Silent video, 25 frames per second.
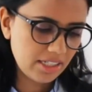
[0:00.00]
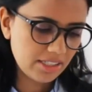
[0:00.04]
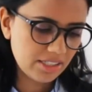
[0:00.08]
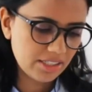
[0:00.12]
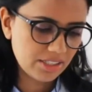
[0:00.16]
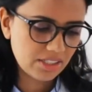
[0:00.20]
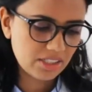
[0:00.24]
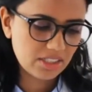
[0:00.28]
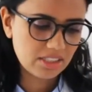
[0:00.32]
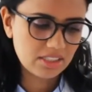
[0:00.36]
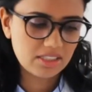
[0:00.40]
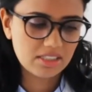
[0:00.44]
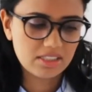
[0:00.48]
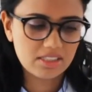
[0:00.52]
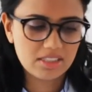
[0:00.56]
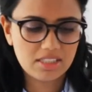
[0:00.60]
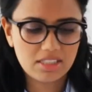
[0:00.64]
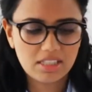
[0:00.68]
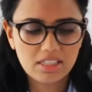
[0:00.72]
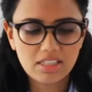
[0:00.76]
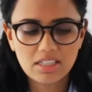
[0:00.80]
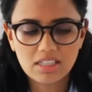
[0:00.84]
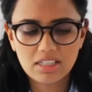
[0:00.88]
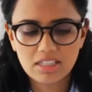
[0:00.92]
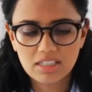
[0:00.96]
so when you go to the
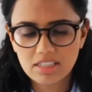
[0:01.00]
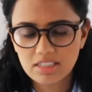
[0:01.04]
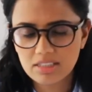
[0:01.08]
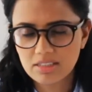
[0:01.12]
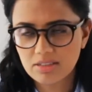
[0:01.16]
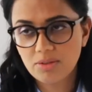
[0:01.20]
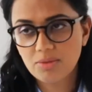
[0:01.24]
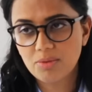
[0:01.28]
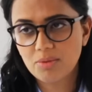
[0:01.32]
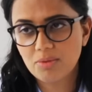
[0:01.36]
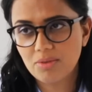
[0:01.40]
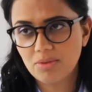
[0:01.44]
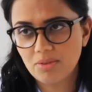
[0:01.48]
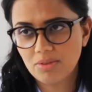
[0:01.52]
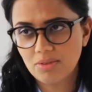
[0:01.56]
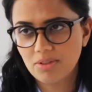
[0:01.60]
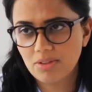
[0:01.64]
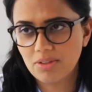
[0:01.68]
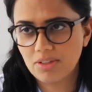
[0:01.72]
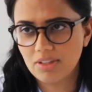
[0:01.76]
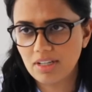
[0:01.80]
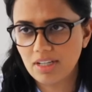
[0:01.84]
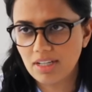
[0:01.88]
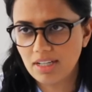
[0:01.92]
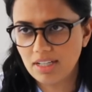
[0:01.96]
doctor and you get a blood
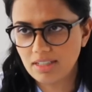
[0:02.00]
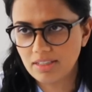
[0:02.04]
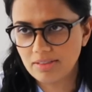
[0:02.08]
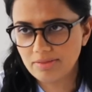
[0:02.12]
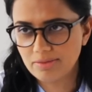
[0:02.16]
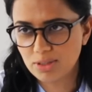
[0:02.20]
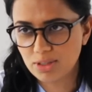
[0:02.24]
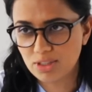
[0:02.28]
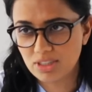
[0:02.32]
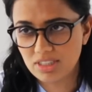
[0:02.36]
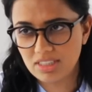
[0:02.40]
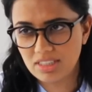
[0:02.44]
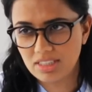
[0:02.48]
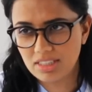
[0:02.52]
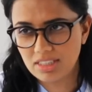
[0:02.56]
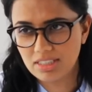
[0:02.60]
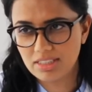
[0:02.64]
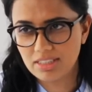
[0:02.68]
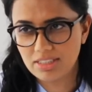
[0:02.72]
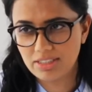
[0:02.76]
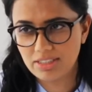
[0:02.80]
test, I would always